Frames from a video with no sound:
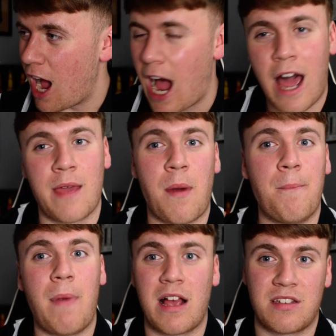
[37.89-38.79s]
I'm a
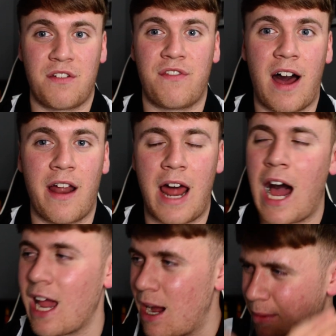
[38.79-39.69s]
massive fan.
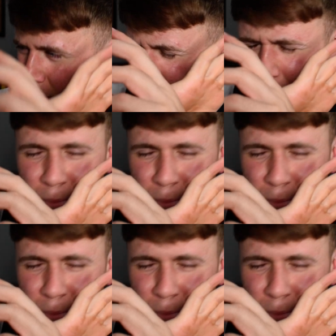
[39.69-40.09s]
I am a,